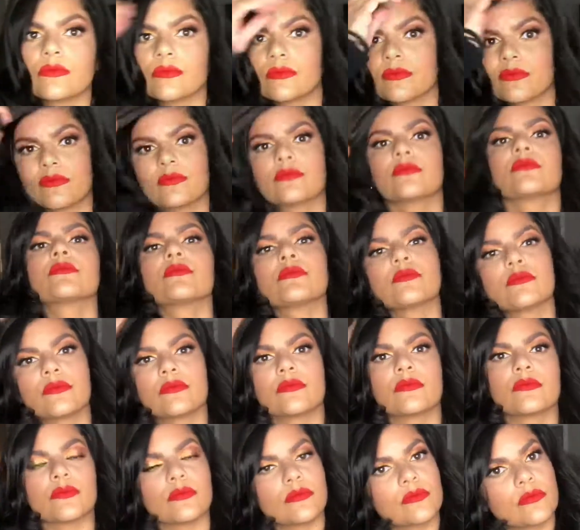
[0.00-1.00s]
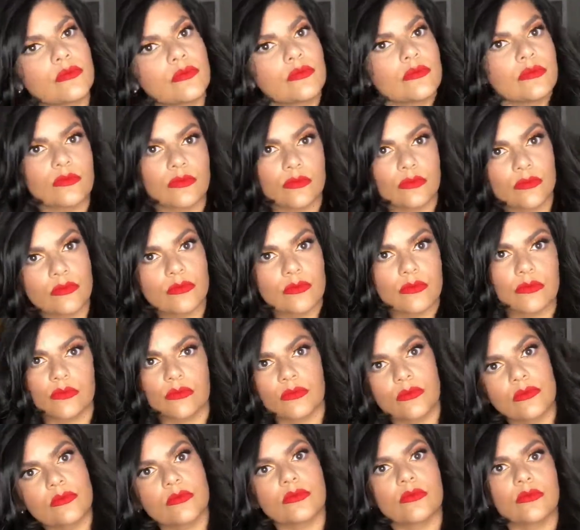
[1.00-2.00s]
with this look to
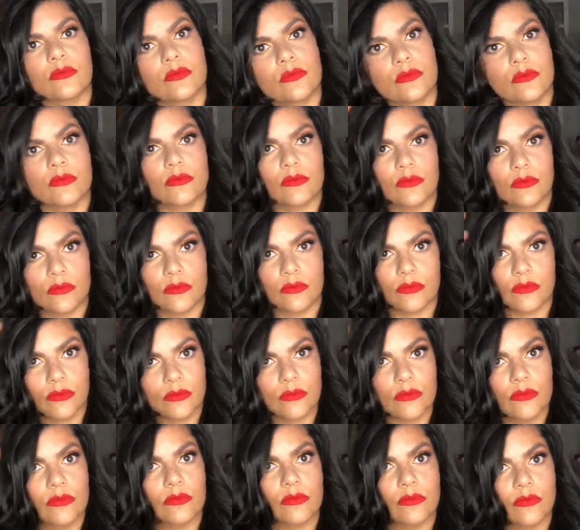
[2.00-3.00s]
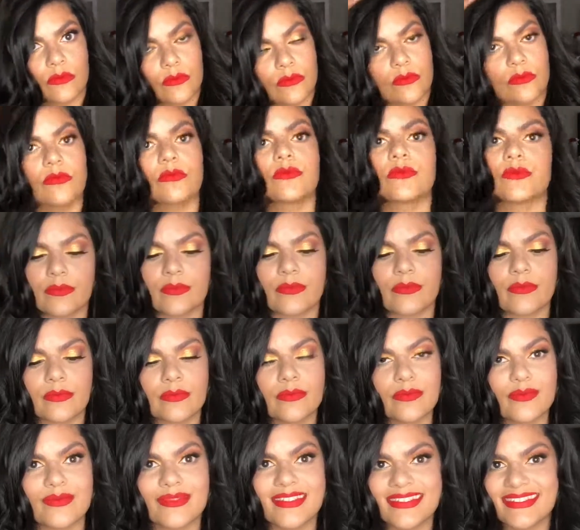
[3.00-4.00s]
curl it towards my face, and yeah,
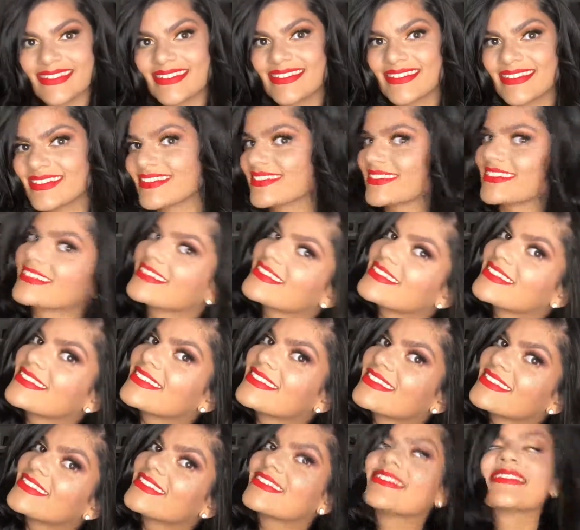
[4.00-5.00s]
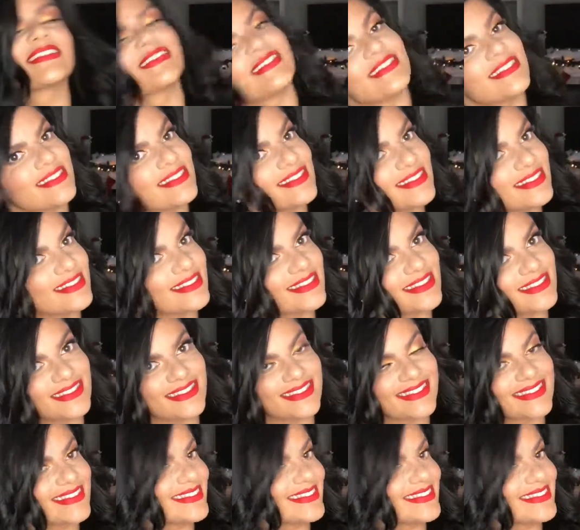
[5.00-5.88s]
I just really